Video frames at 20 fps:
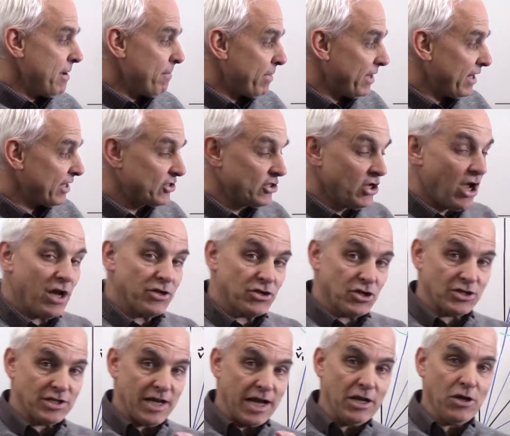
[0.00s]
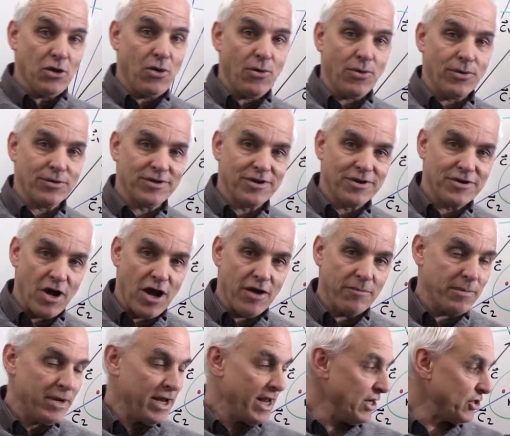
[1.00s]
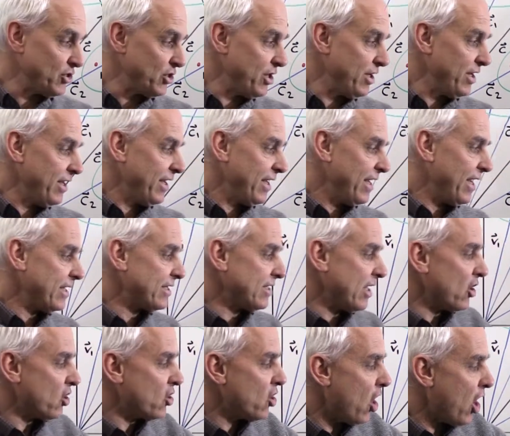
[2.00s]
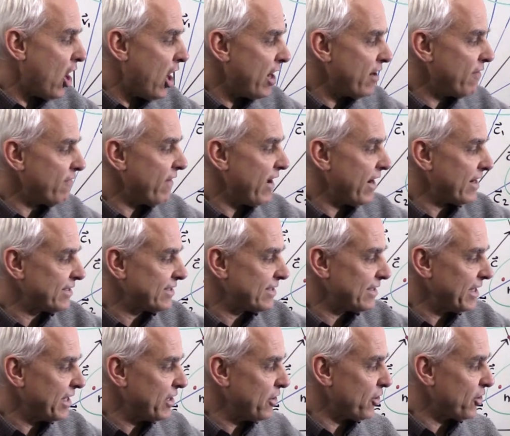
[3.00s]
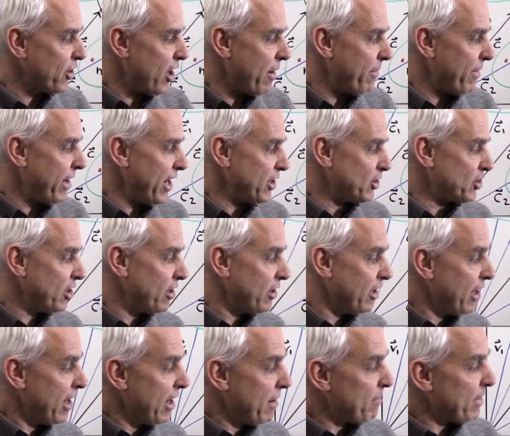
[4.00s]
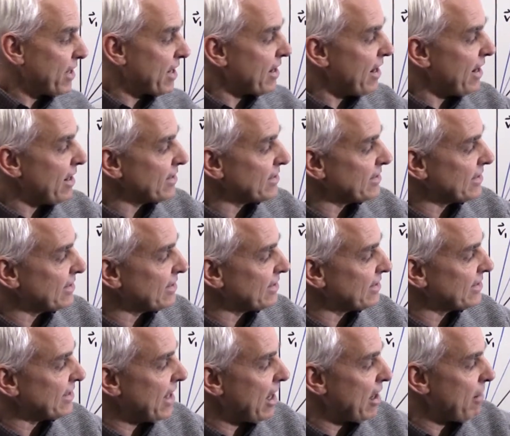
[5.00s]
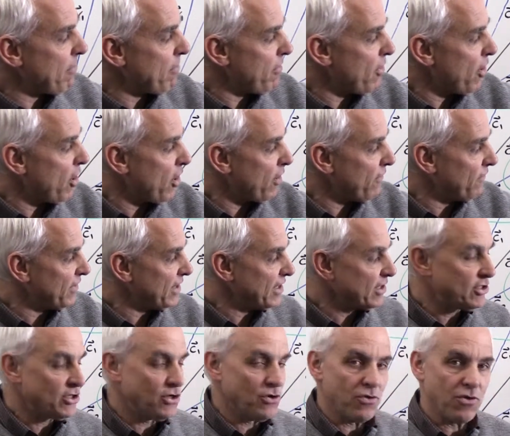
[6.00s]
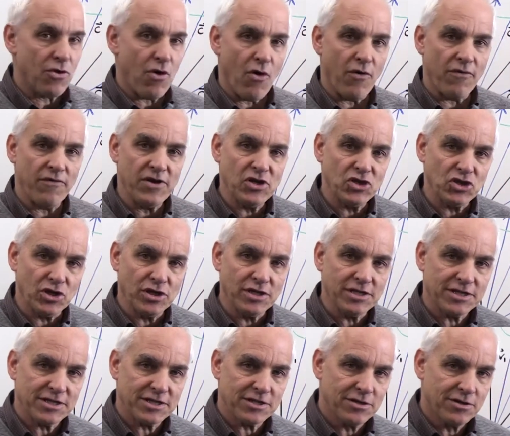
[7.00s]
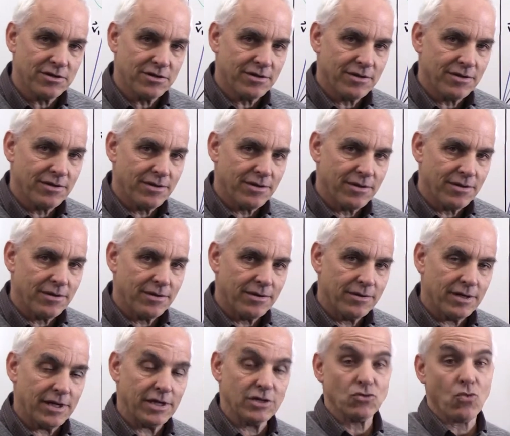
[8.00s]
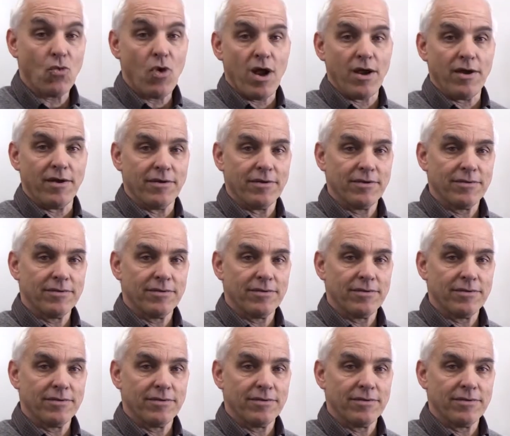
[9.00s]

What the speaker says: But it's not just any old combination, it's a convex linear combination because the sum of these 2 coefficients is 1,